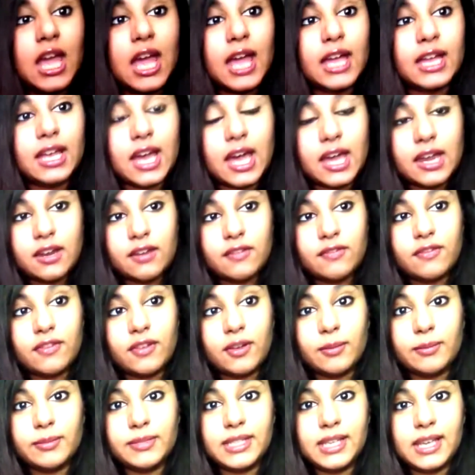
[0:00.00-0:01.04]
I got it
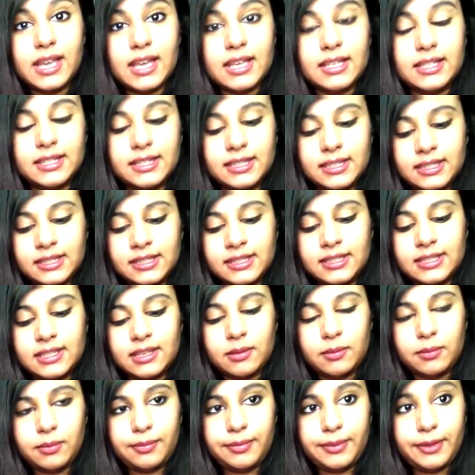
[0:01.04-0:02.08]
from
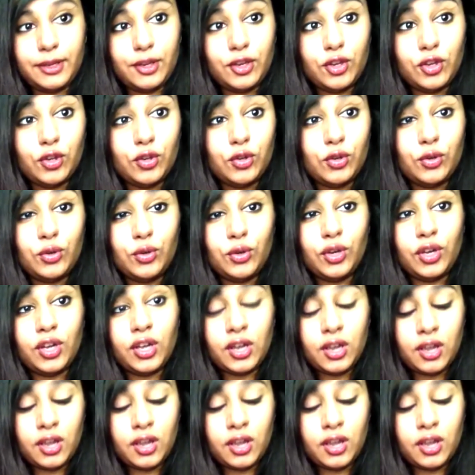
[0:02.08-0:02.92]
DSW.